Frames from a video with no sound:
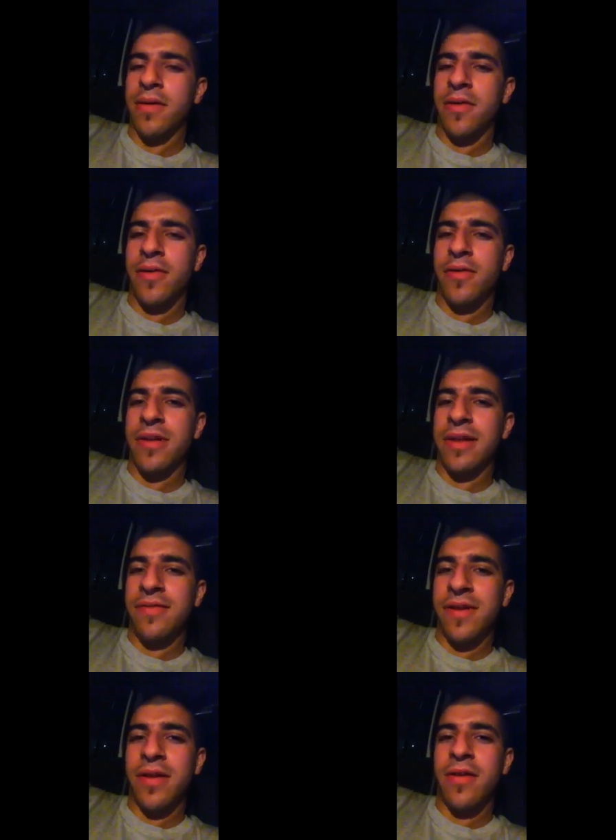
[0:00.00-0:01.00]
You know, the
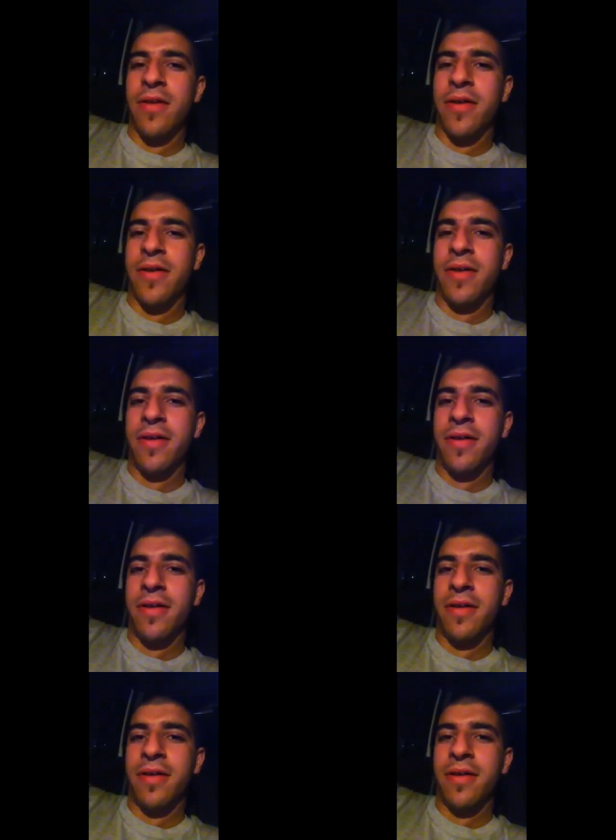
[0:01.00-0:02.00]
living God
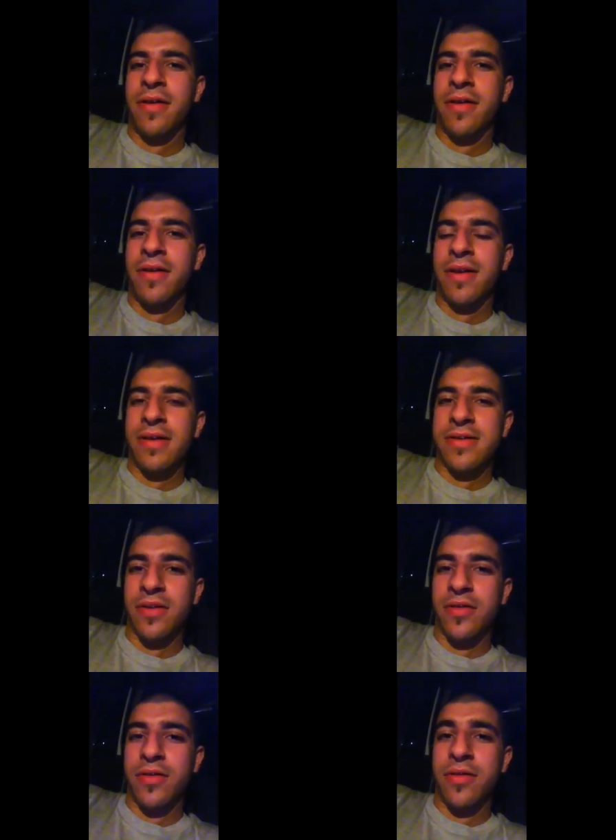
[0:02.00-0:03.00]
is
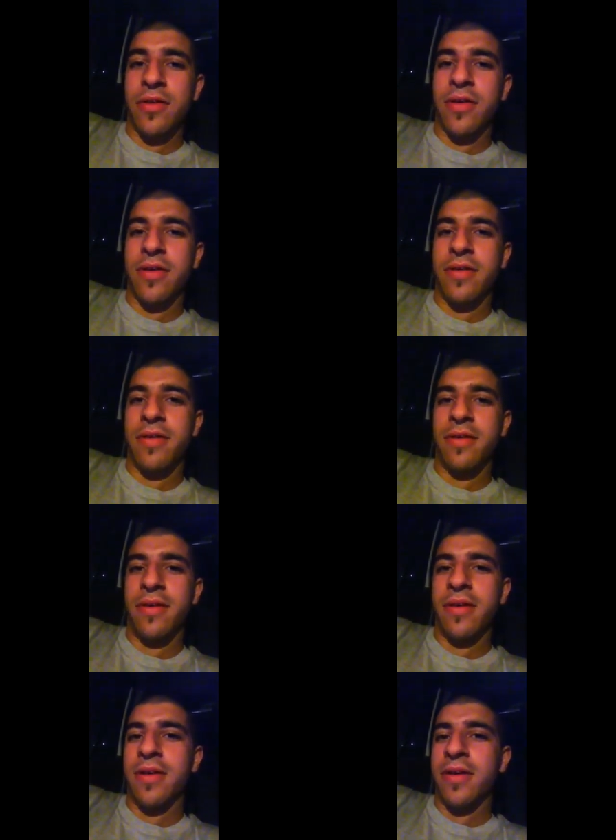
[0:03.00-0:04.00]
a good God.
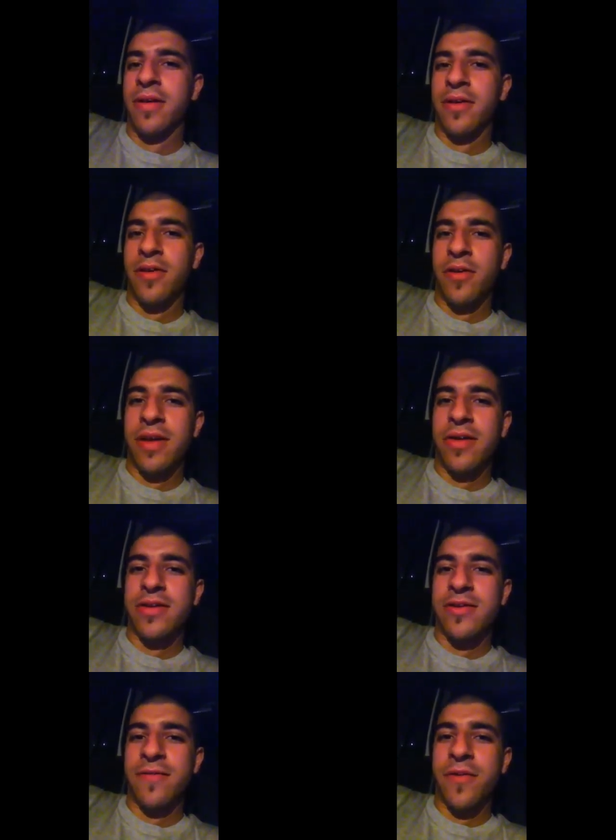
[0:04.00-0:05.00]
You know, there
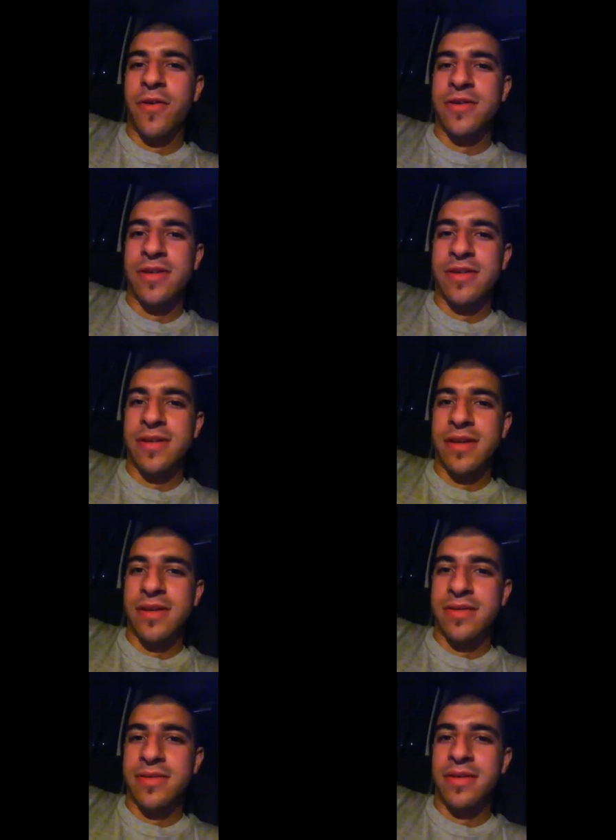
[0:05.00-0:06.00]
is a verse that
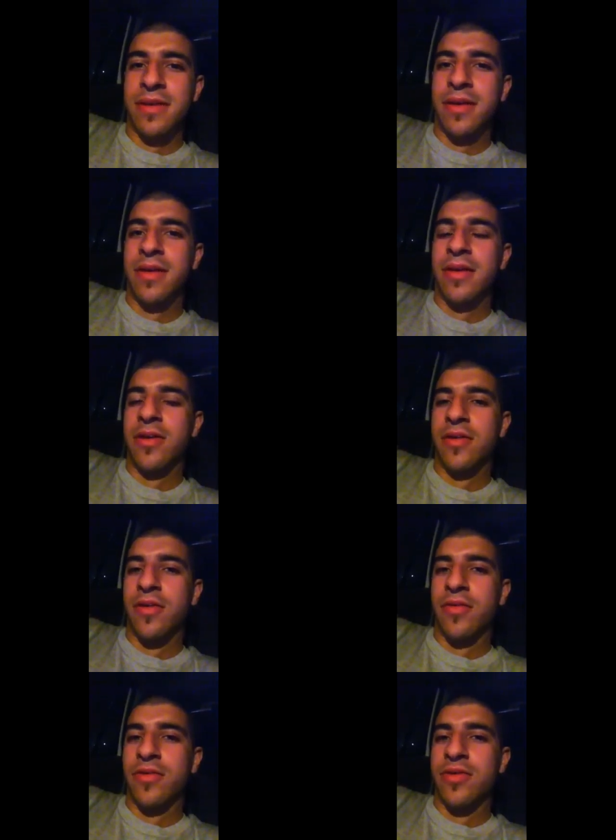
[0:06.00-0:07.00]
says, you
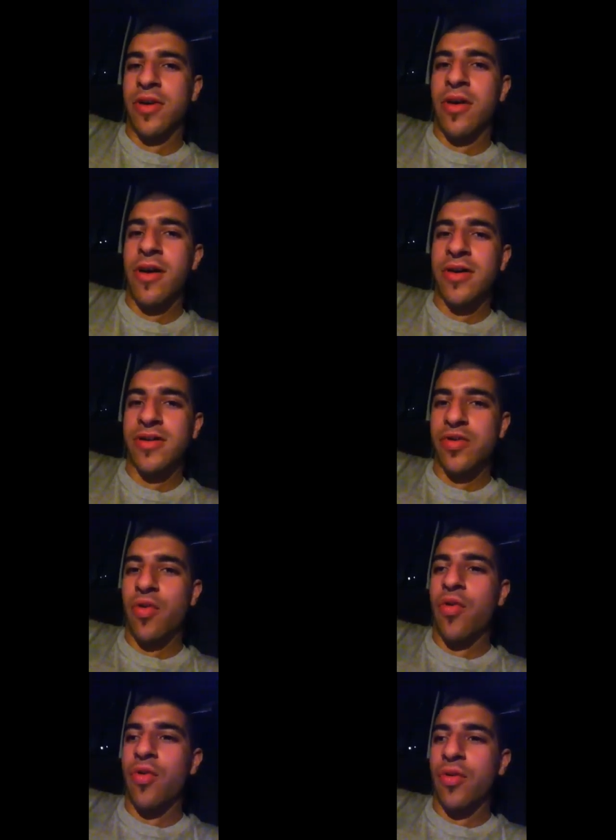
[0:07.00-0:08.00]
know, to cast
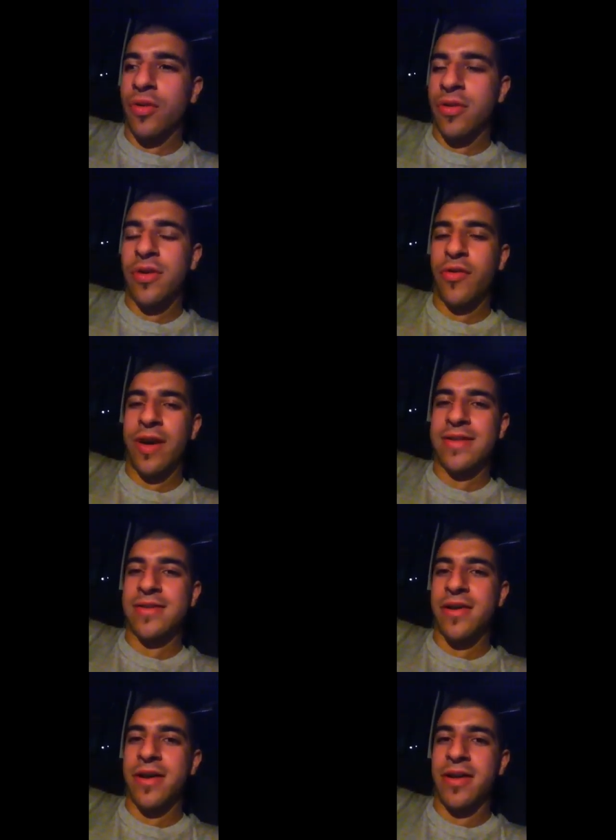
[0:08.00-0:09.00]
all your
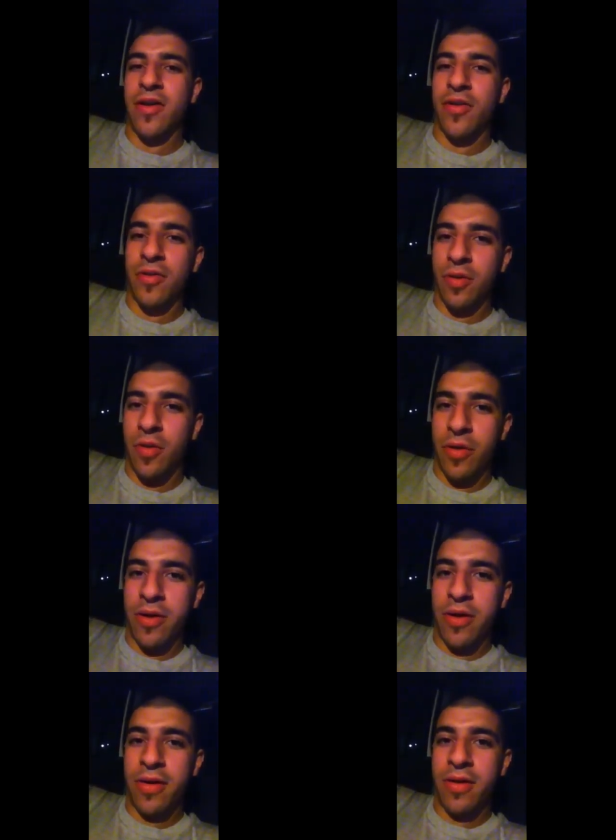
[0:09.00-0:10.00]
anxiety on the Lord,
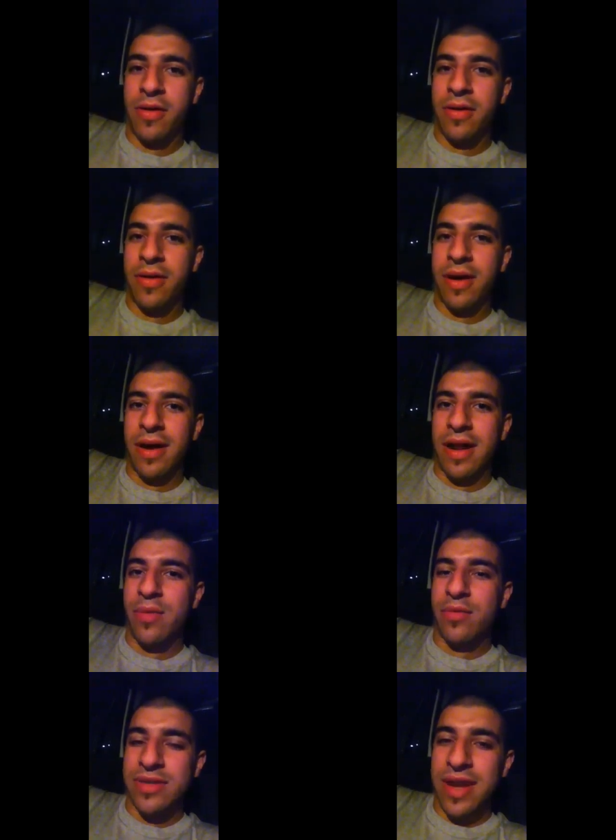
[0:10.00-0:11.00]
and
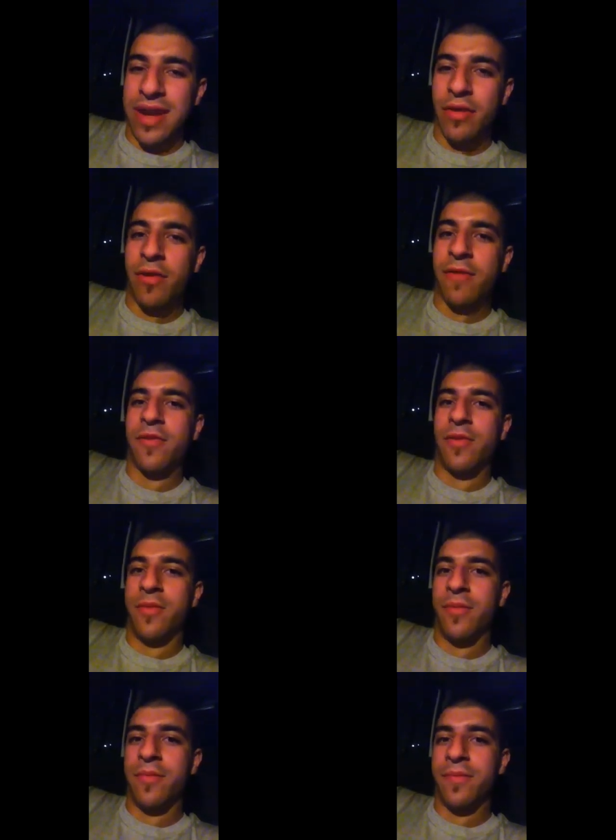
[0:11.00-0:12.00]
He will take it off you.